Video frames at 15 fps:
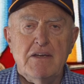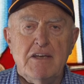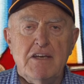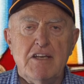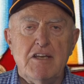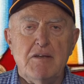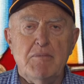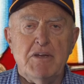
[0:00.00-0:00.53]

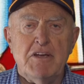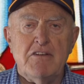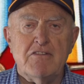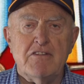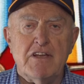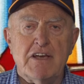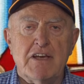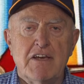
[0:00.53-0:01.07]
hit him in
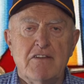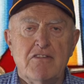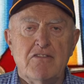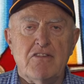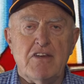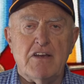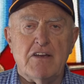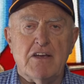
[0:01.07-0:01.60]
his leg and
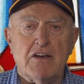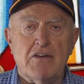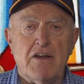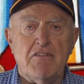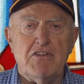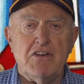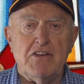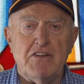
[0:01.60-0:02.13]
set a
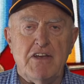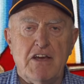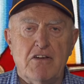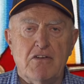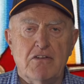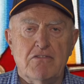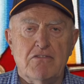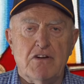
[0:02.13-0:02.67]
gravity
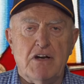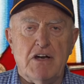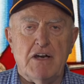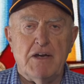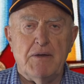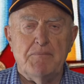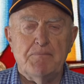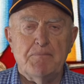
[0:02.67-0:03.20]
tank on
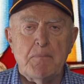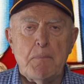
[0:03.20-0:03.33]
fire.